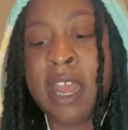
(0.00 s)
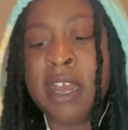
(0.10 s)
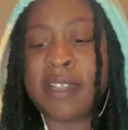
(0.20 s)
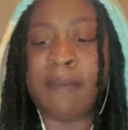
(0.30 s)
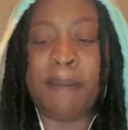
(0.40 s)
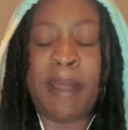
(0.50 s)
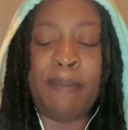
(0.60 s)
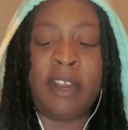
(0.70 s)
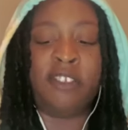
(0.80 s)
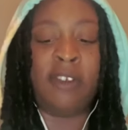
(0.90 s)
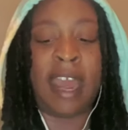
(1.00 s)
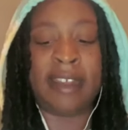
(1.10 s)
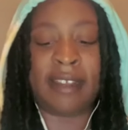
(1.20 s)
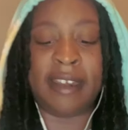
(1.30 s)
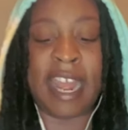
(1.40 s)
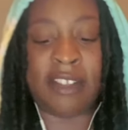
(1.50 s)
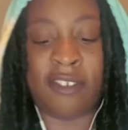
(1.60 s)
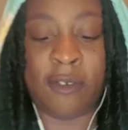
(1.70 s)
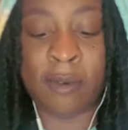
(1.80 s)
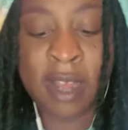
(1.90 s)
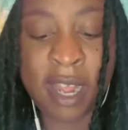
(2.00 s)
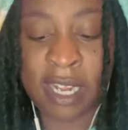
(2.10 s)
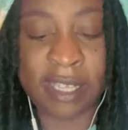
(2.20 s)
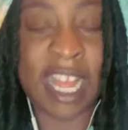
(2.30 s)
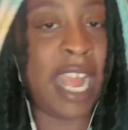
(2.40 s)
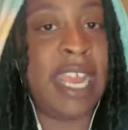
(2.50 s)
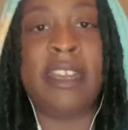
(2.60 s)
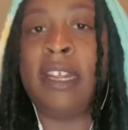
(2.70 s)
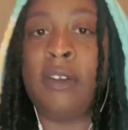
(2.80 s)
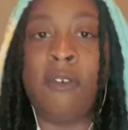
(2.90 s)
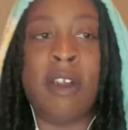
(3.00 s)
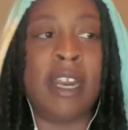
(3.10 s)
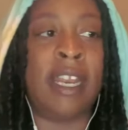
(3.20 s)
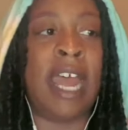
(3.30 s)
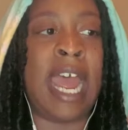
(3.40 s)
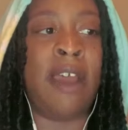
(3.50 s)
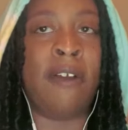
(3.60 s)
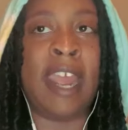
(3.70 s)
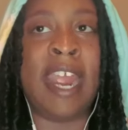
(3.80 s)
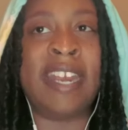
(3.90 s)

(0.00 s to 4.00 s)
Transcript: Some of the people that you guys connect to, they get ignored a lot, okay?